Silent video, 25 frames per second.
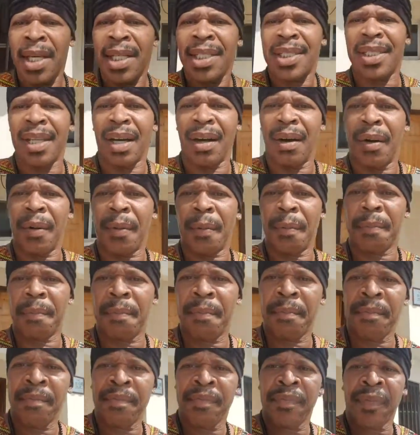So,
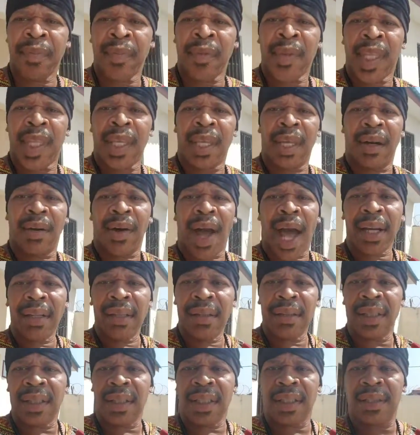I
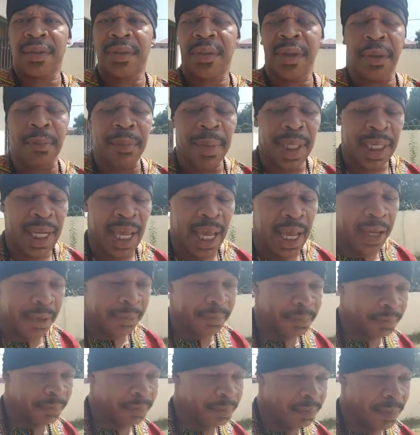don't discriminate
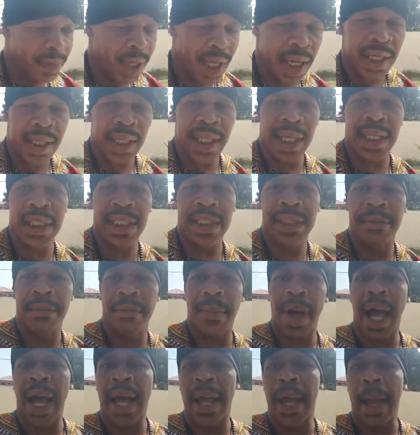against
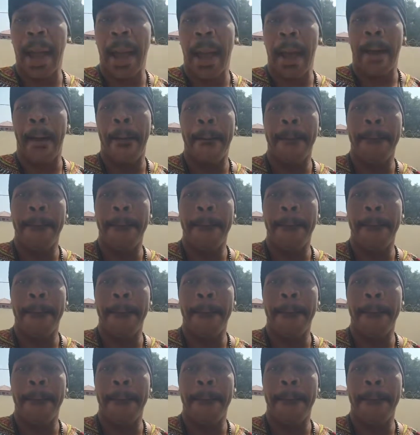my